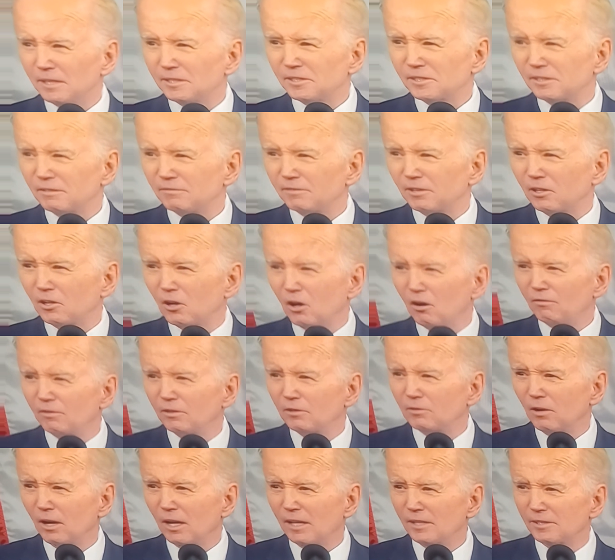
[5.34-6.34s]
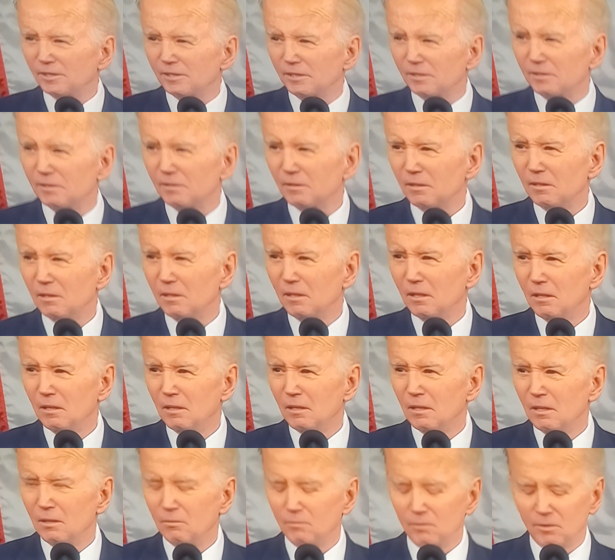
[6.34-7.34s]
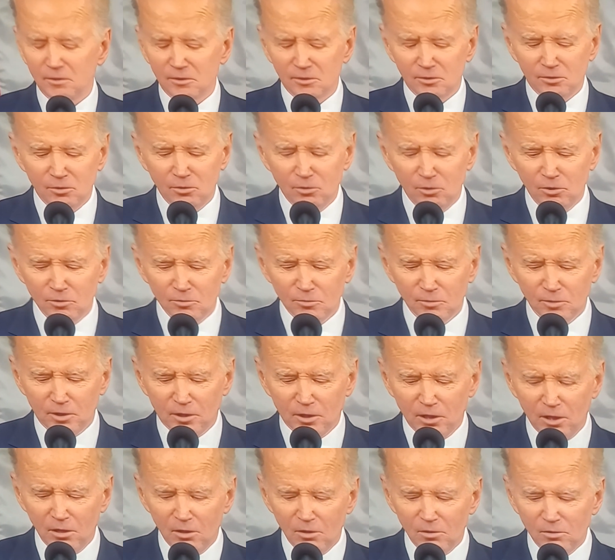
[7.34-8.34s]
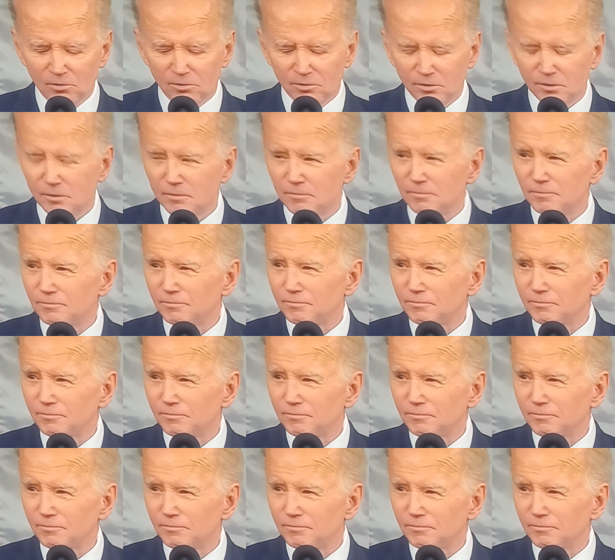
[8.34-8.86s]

the college funds. This guy's a yo